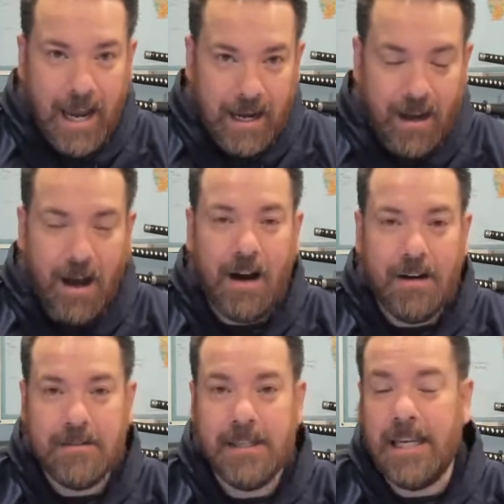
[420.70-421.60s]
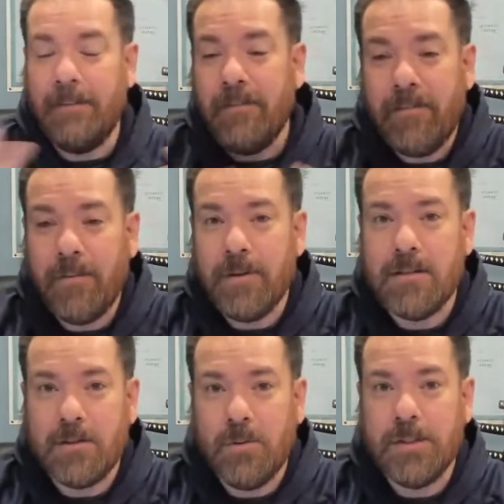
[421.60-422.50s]
And honestly, even from a
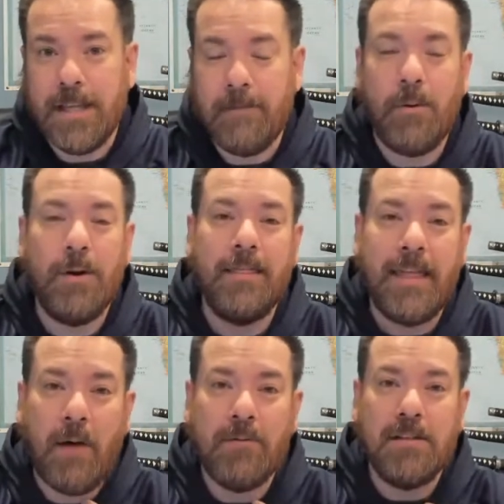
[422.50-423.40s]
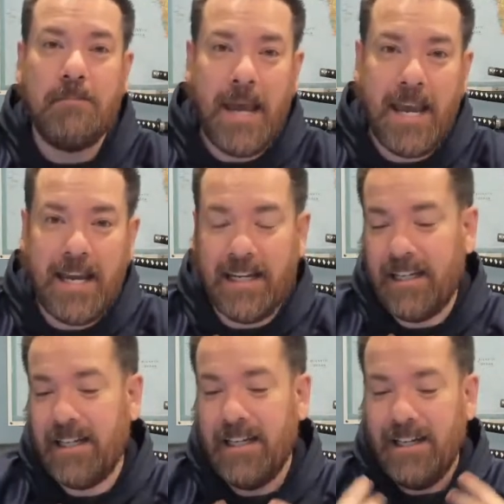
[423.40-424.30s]
school standpoint, that was a
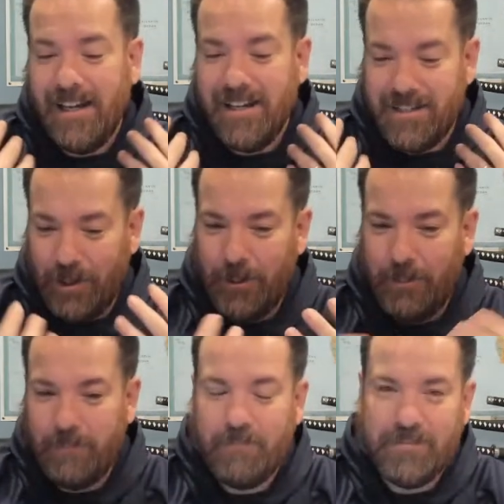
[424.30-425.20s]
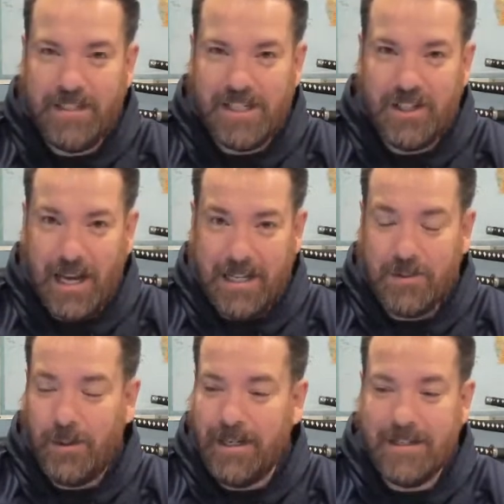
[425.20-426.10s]
pain. So digital
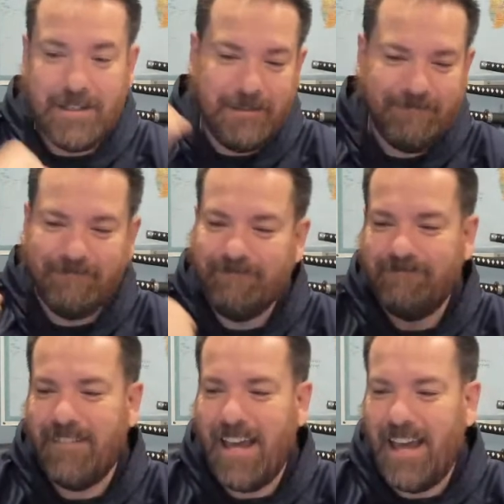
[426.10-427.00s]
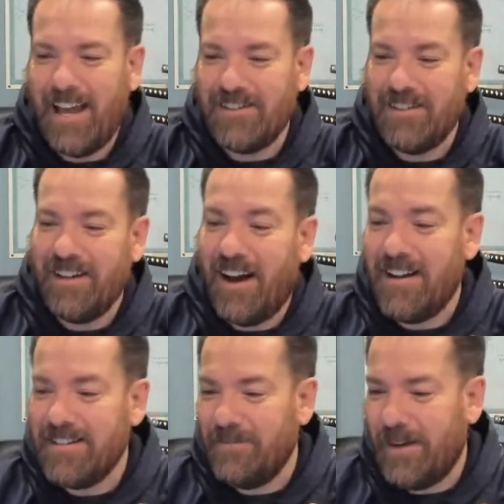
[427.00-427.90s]
I-20s, actually
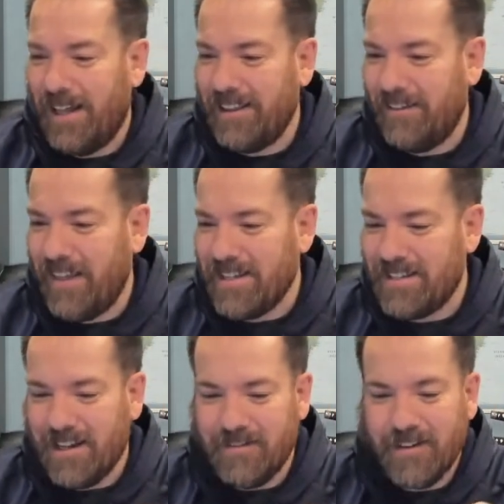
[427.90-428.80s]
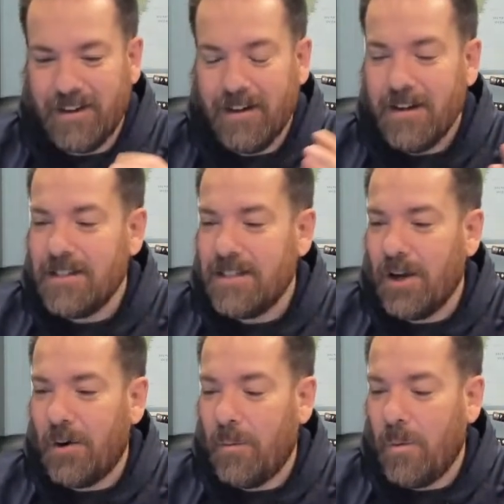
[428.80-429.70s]
awesome. I love that stuff.
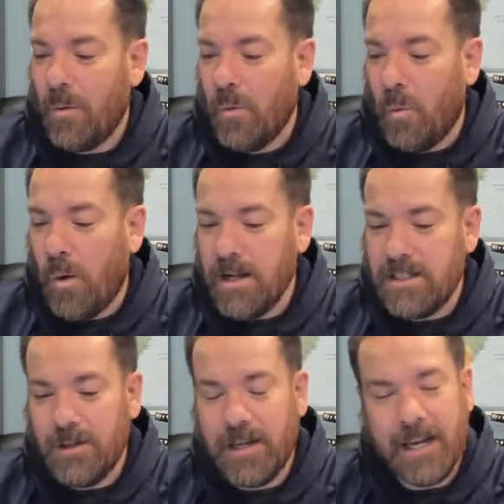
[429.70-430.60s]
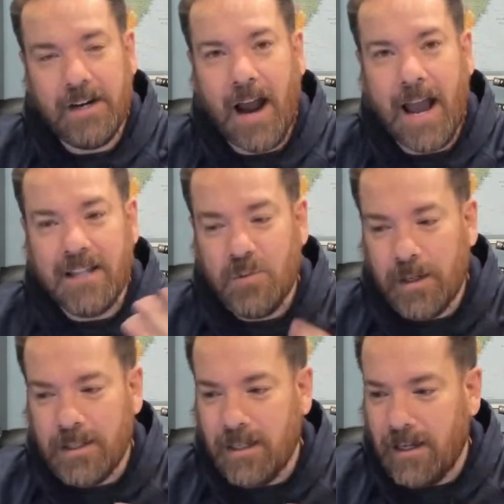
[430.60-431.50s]
So once you get your
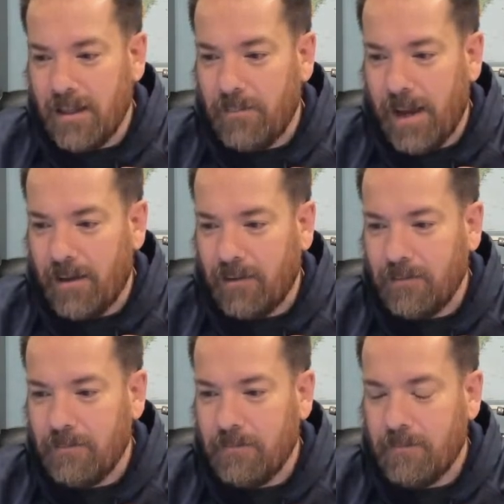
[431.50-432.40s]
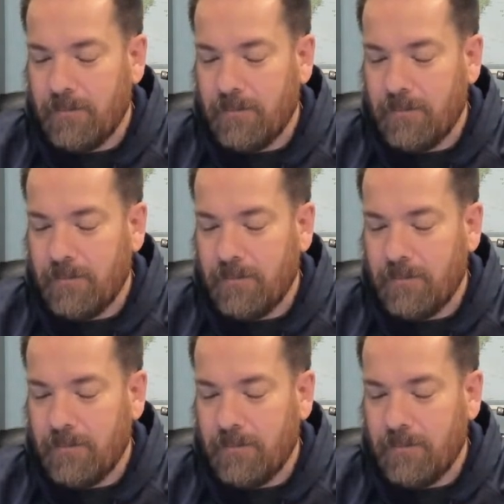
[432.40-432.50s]
I-20 in the mail,